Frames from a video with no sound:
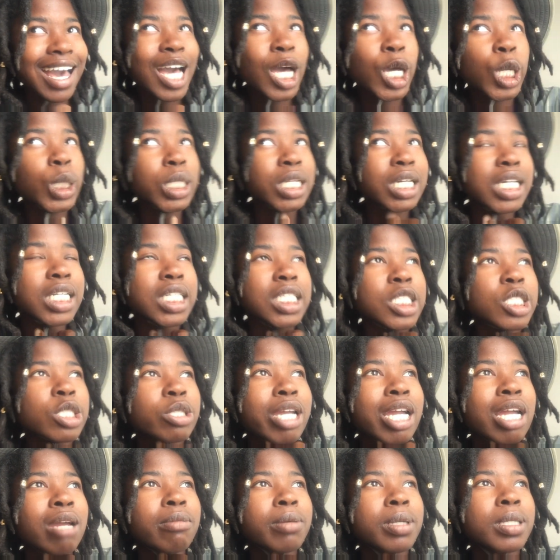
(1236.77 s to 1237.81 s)
I don't know how to
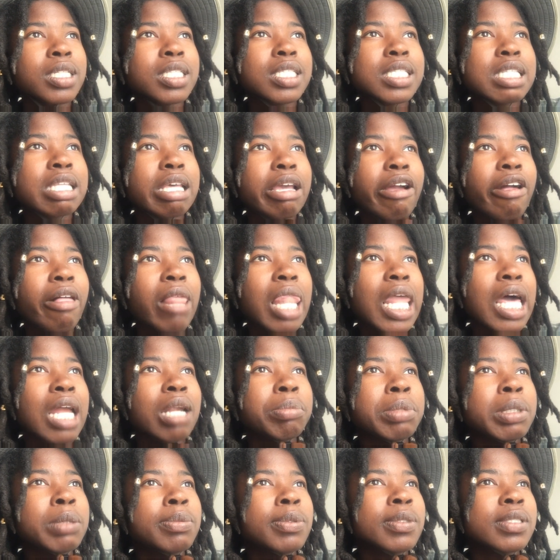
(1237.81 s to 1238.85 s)
describe it. It's like a lot
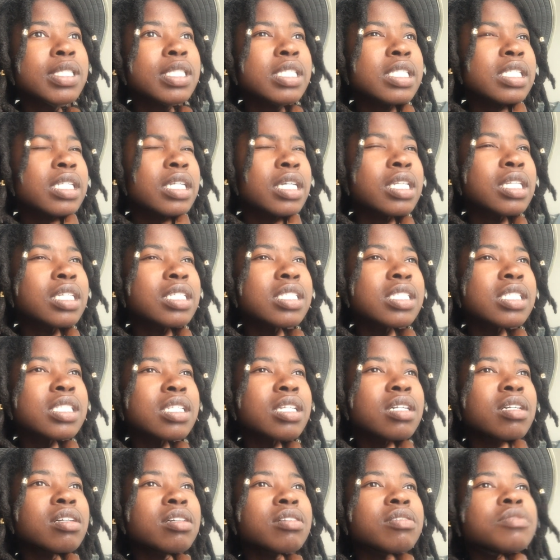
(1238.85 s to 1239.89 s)
of people study
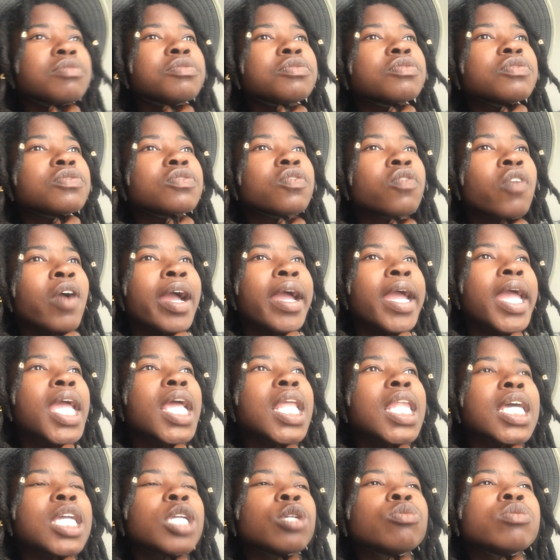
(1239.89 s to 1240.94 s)
stuff, right?
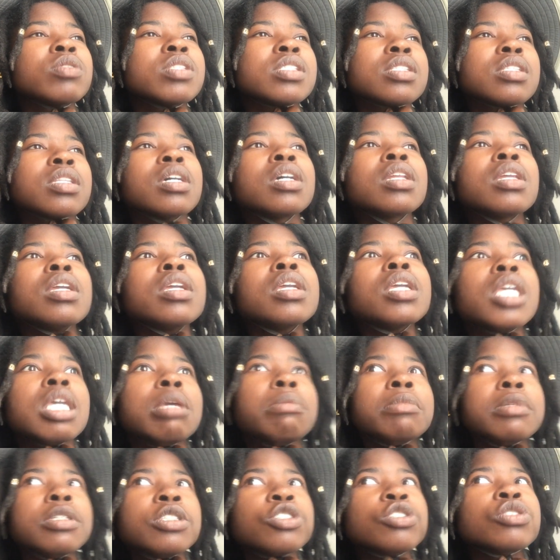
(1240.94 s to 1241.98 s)
Like you study
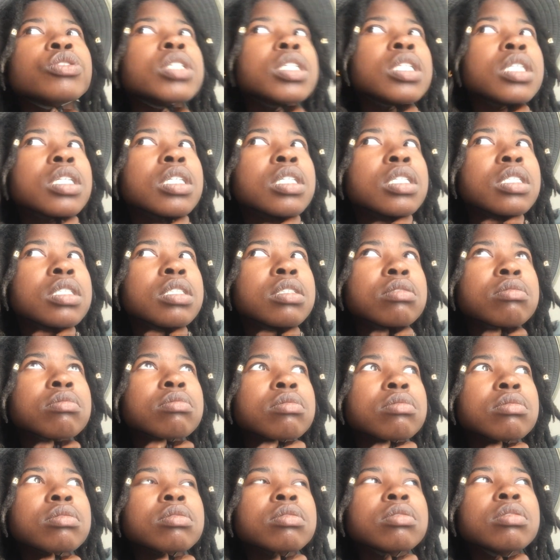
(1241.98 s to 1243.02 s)
chemistry
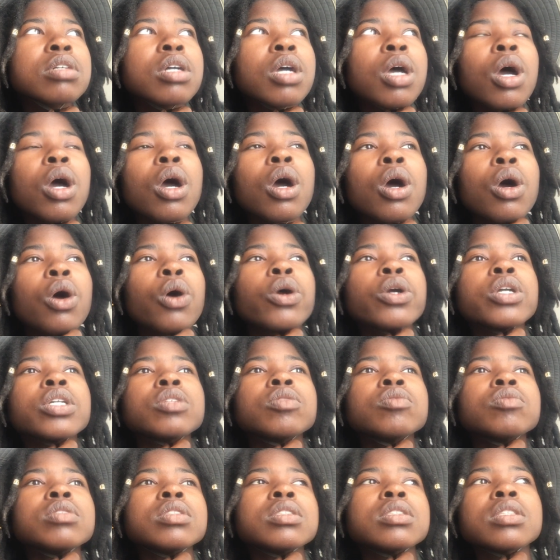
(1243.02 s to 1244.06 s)
or
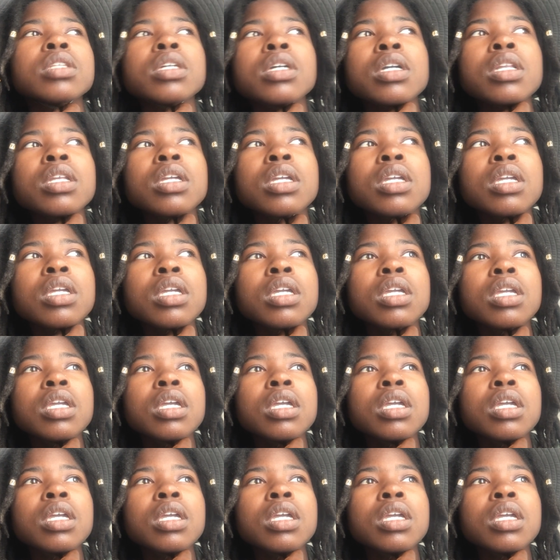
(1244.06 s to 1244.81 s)
you study